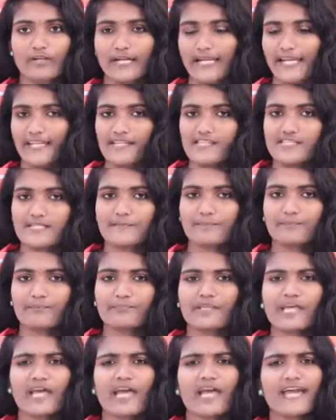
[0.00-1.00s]
village,
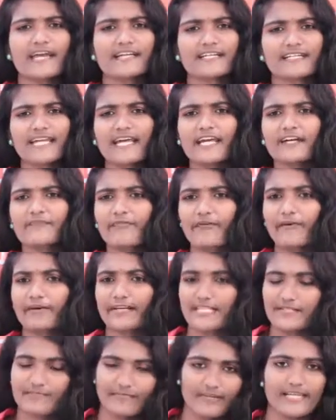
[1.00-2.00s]
a teak
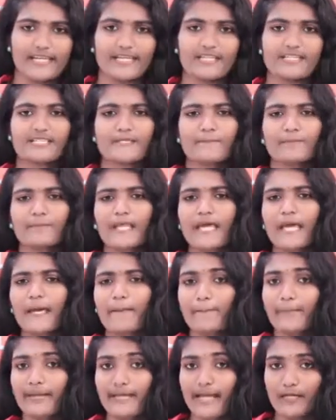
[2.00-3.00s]
forest village,
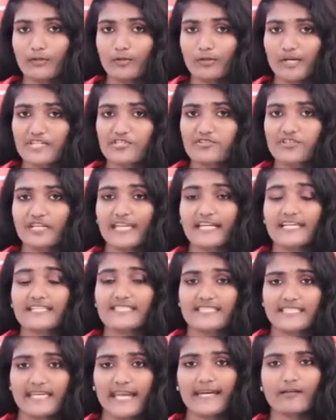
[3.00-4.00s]
began questioning
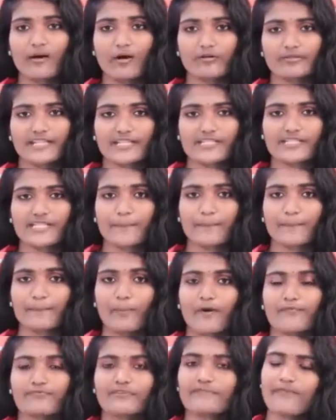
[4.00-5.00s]
state ownership
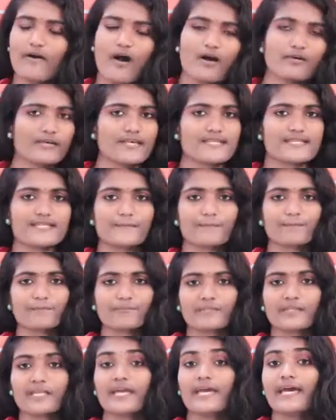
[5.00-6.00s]
of the forest.
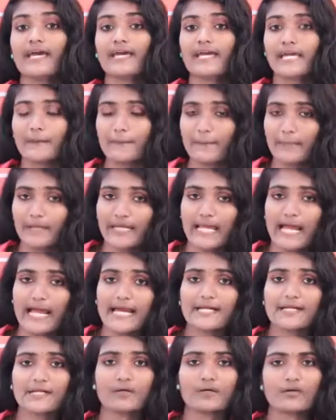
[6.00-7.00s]
He
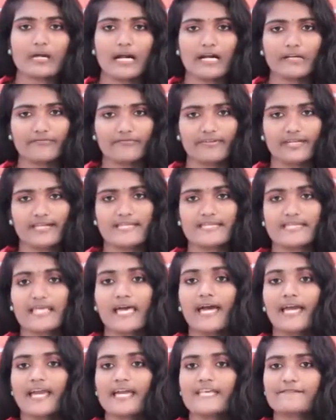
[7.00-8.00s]
began to convince.
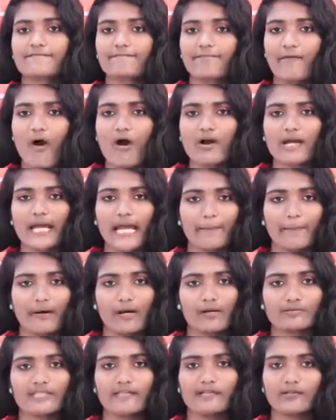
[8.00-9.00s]
He spoke
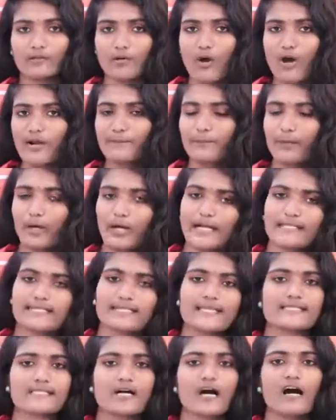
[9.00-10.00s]
about the wrong
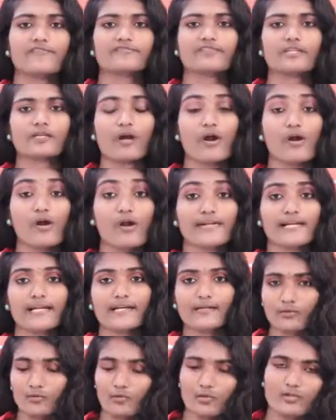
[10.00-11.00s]
policies of the colonial
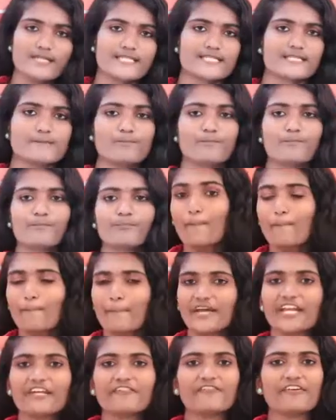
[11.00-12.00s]
rulers.
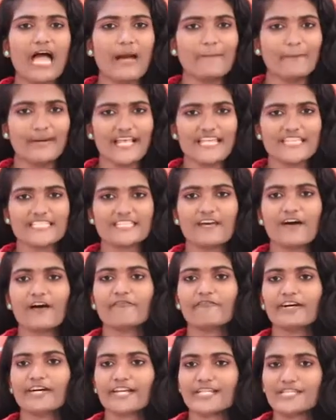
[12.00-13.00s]
Many families
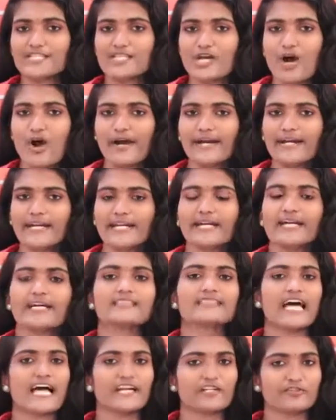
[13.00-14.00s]
were joined
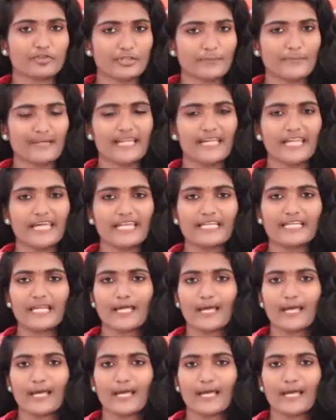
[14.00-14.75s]
that rebellion.